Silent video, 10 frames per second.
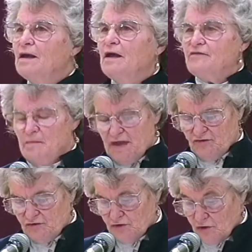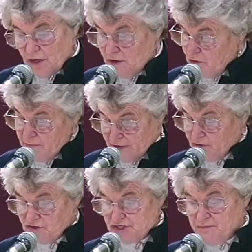As I mentioned earlier,
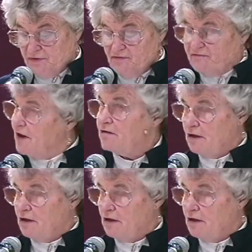mentorship is very